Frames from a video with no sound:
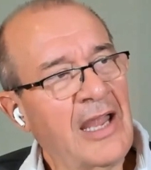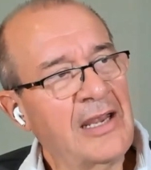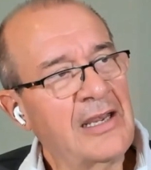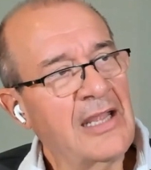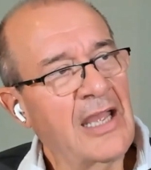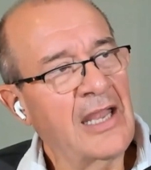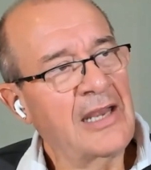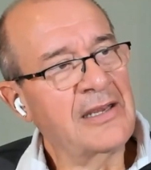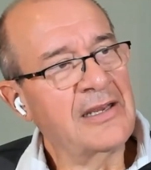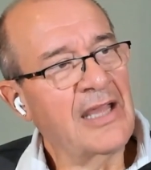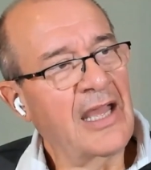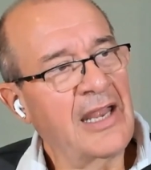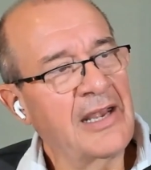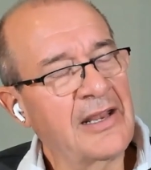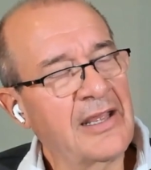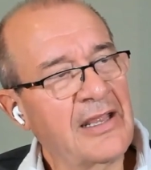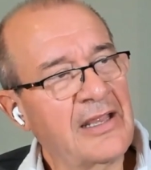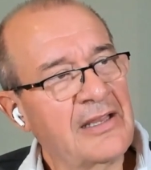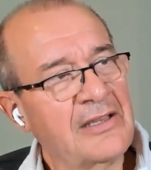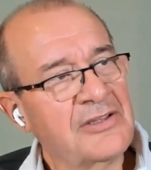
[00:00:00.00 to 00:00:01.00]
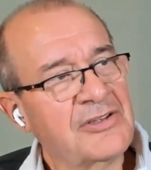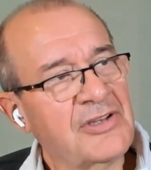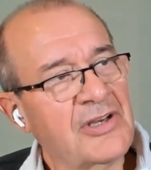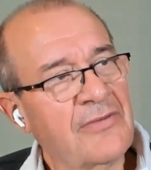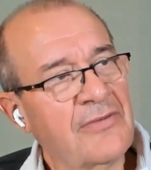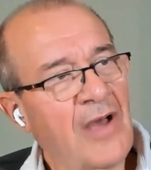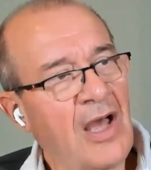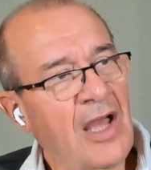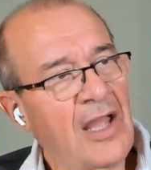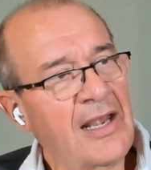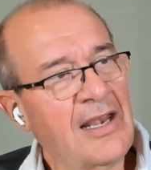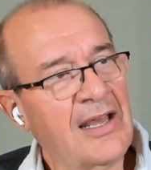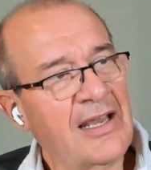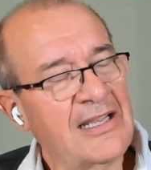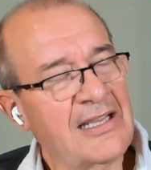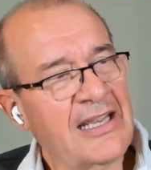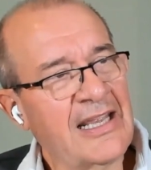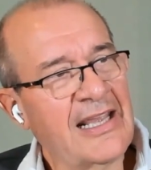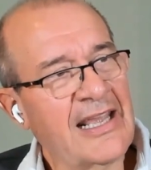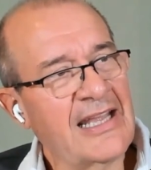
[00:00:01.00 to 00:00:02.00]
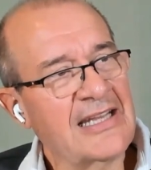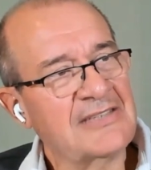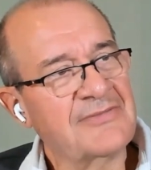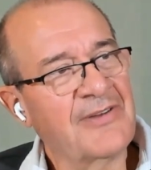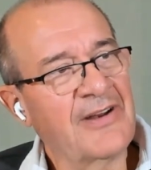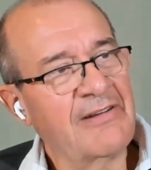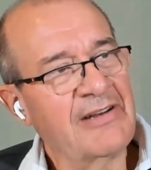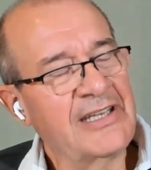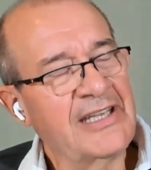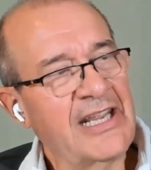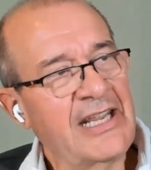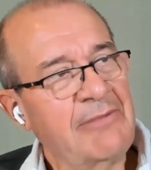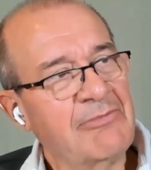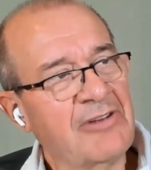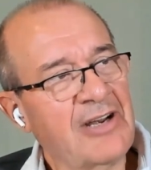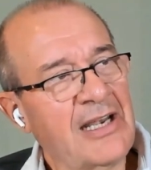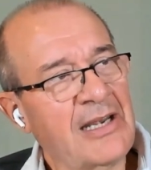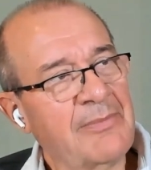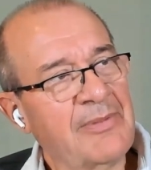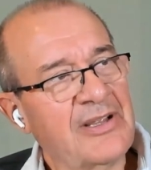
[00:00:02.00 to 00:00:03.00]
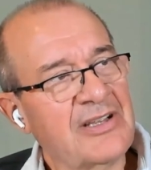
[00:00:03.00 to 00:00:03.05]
and, and, and sort of highlight, it gets very deep really,